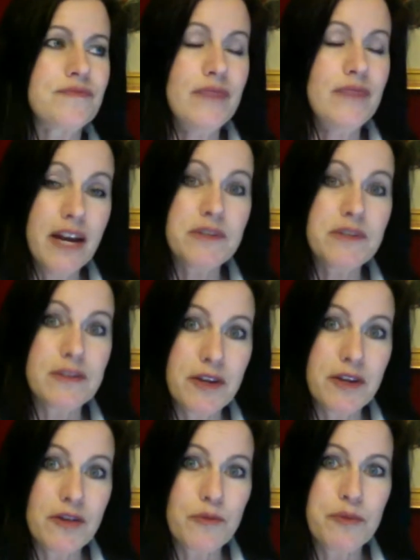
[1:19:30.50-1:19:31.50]
and with some
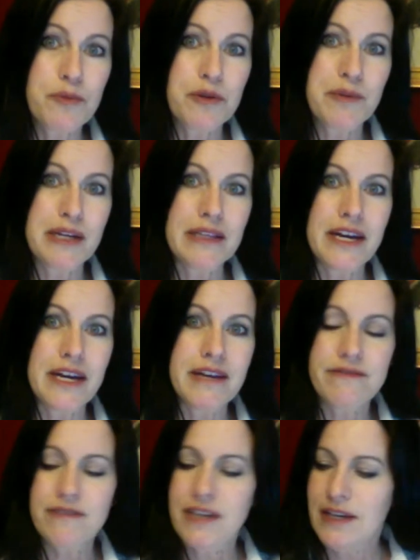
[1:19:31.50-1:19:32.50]
other people in my
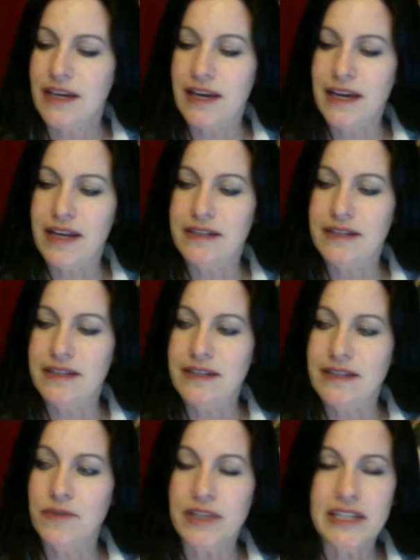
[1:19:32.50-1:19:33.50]
life, and
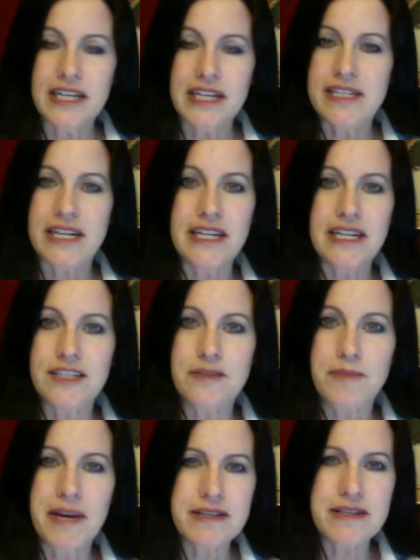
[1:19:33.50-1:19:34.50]
realize I needed to
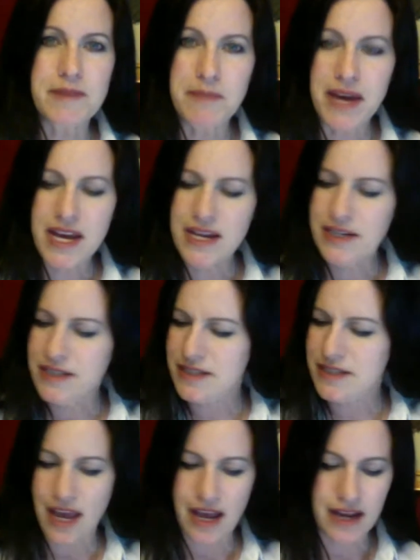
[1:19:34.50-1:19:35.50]
make some
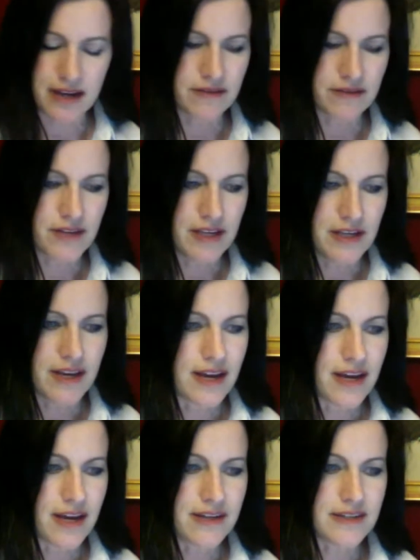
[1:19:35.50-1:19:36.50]
amends and
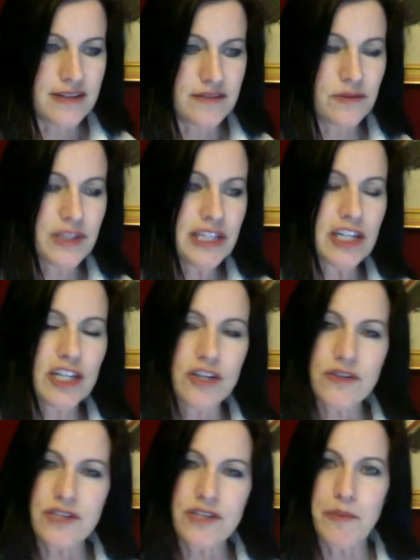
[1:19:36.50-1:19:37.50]
really
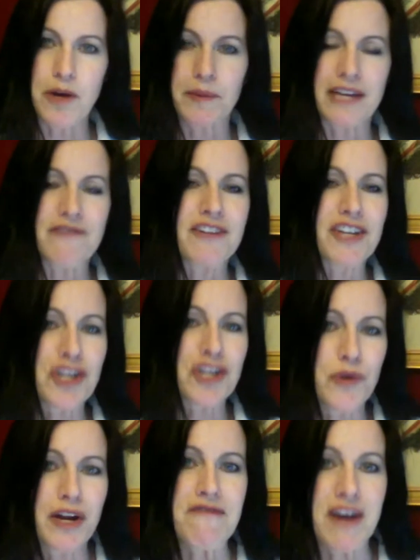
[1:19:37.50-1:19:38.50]
close that part of my life. And you know
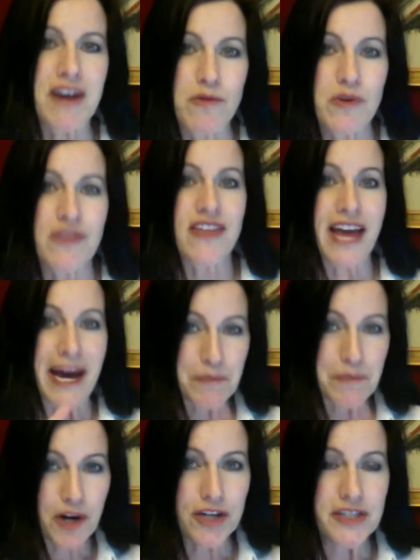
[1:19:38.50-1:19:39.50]
what I found with that
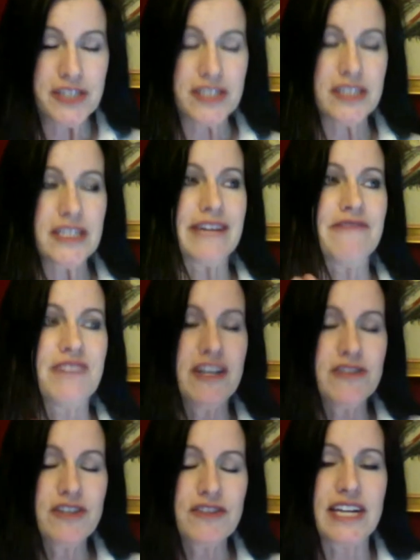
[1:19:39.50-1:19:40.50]
part? I
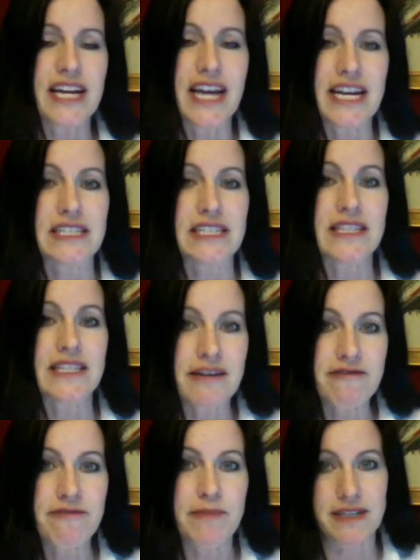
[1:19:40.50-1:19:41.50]
found out that I had to
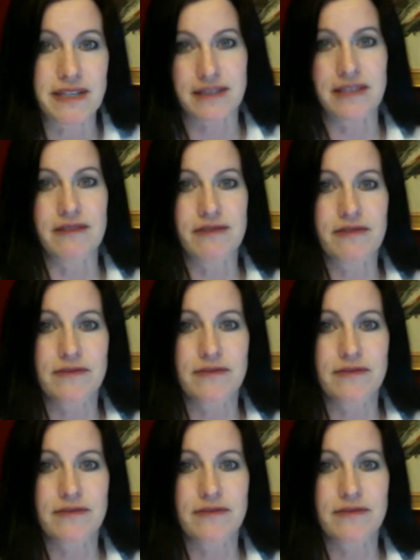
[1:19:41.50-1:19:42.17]
love myself.